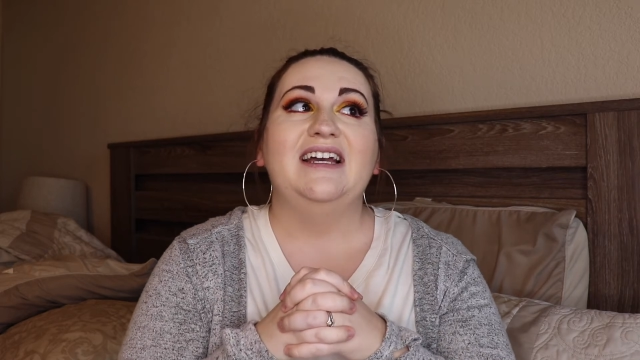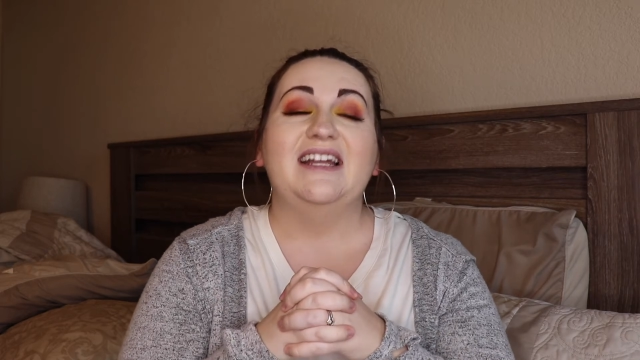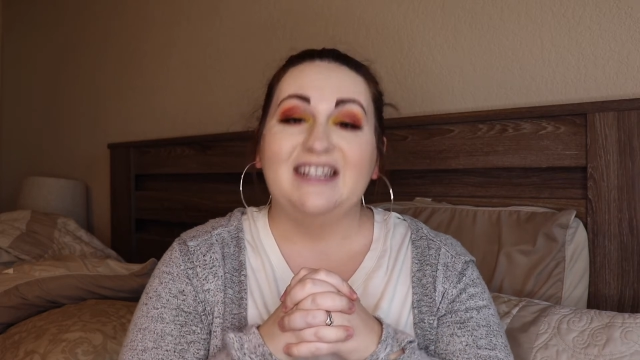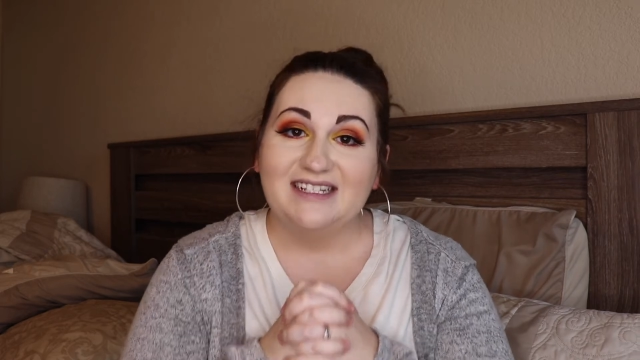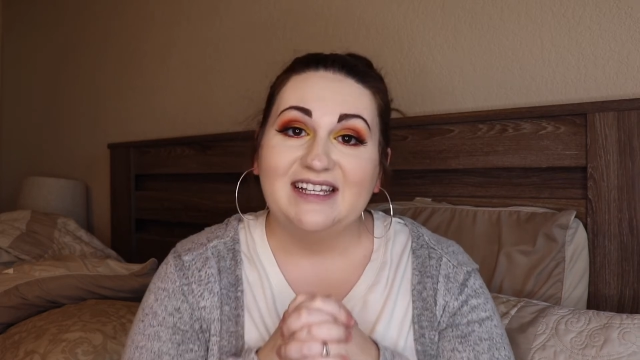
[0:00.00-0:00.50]

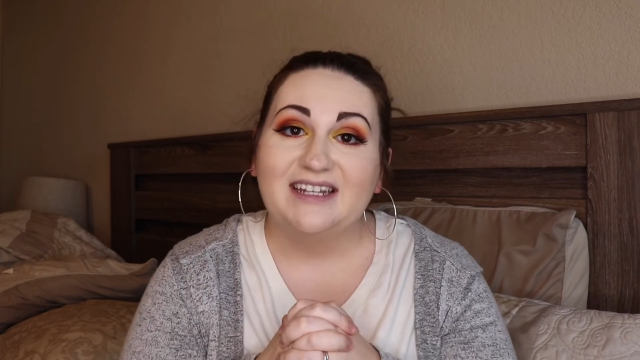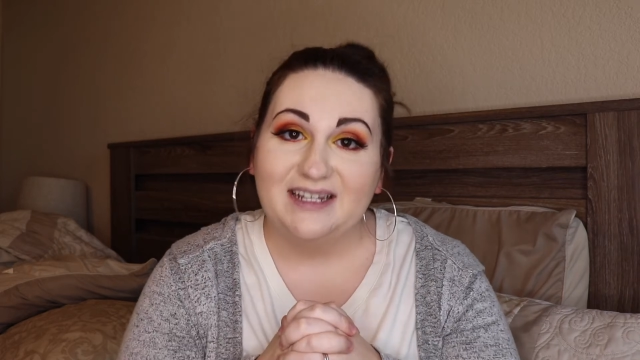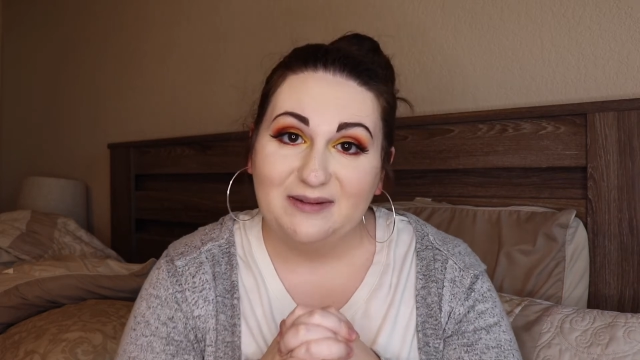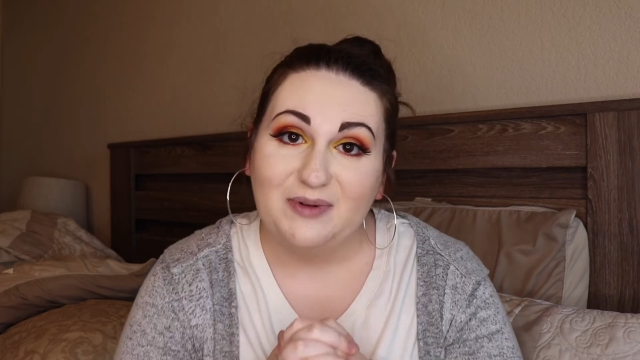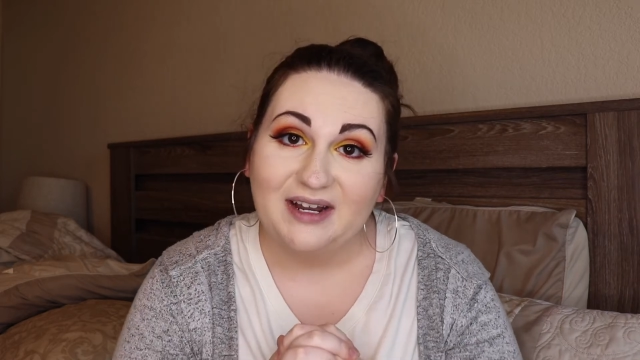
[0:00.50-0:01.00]
And yes, I did
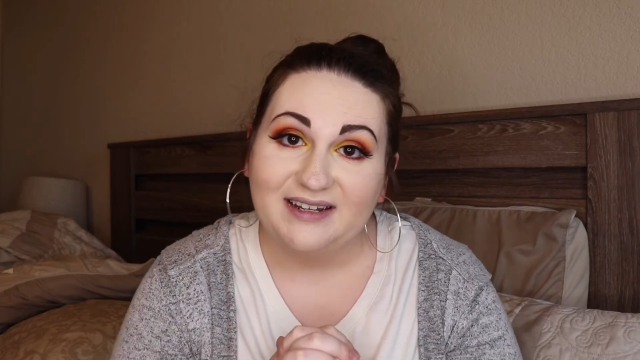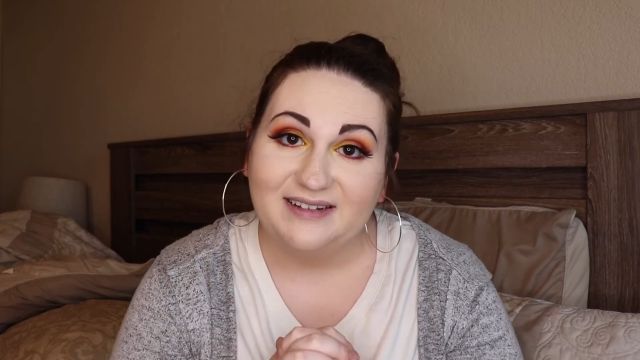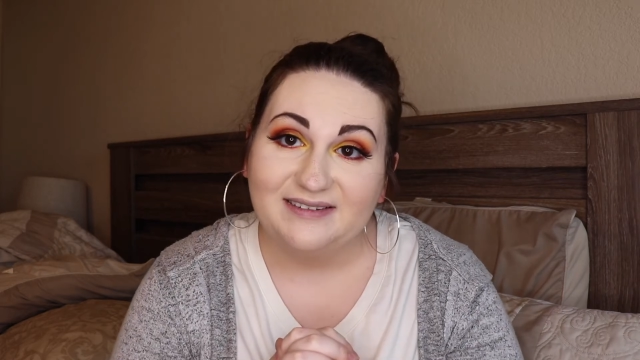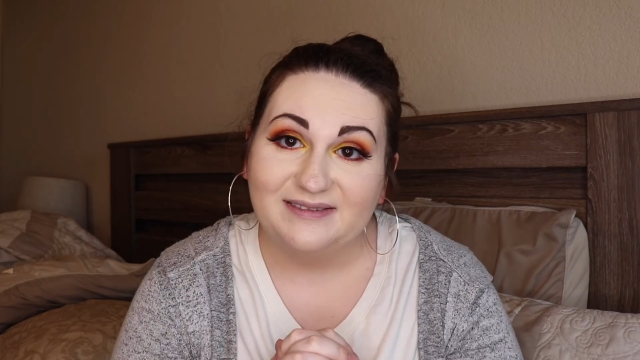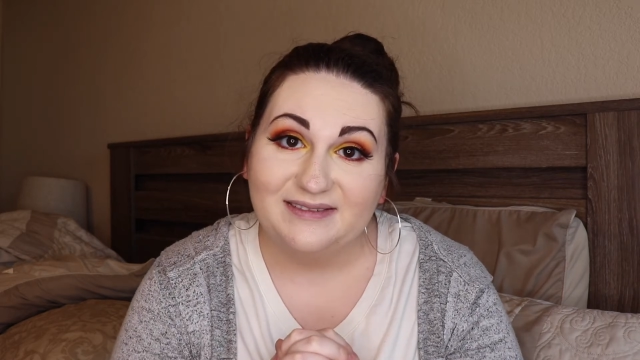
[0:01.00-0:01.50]
get
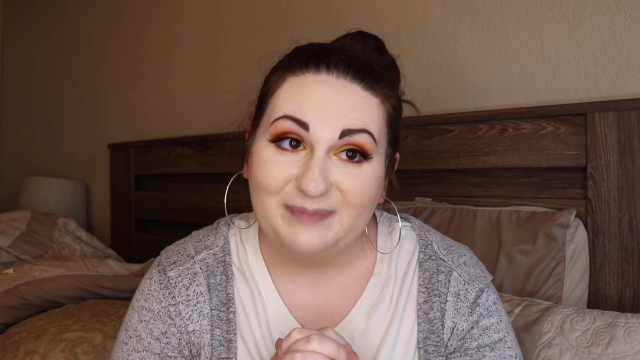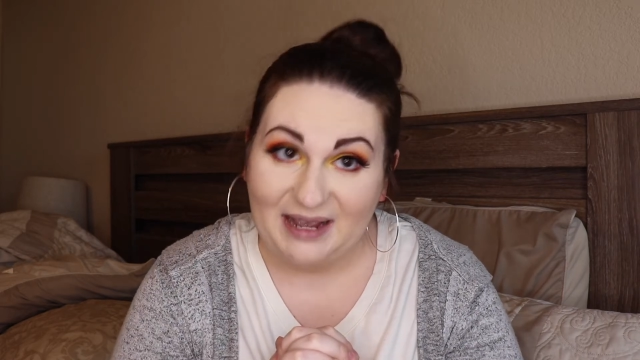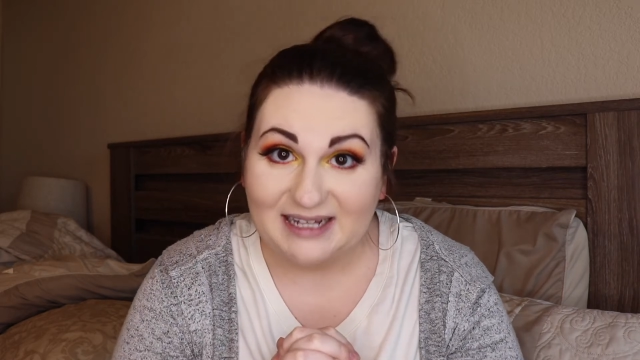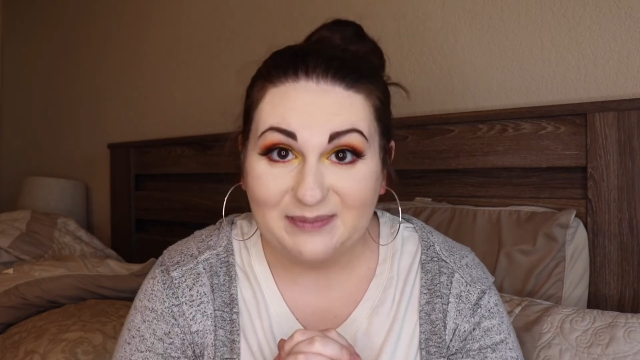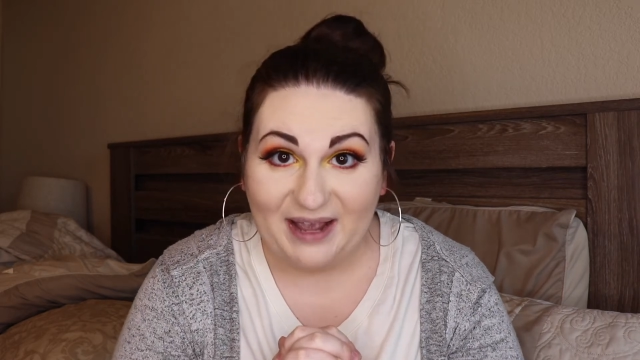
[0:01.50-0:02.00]
pregnant
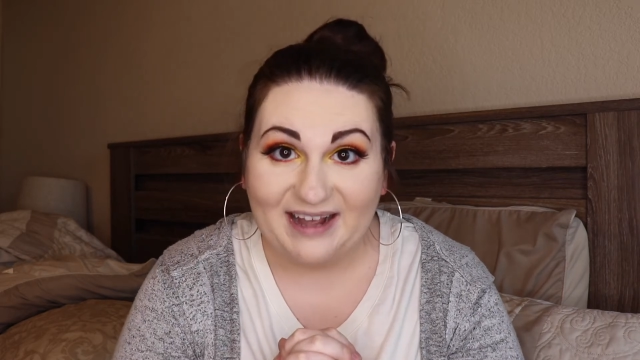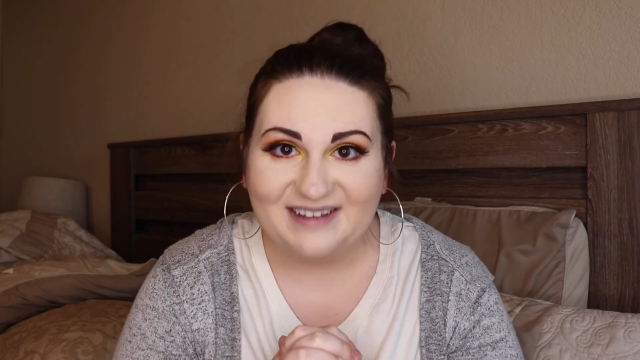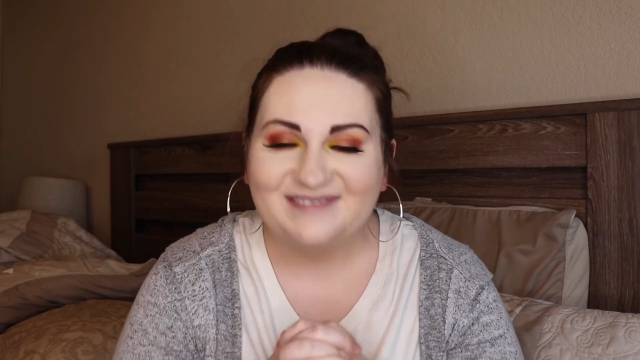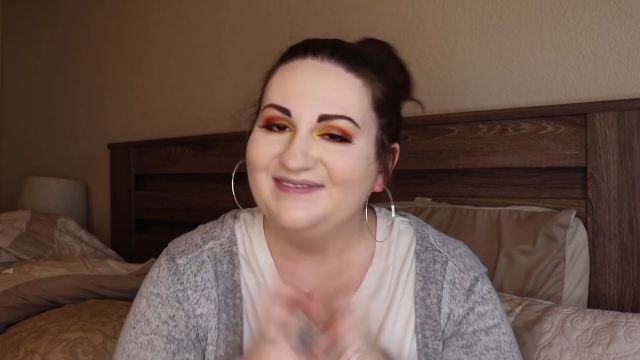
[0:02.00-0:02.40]
back to back.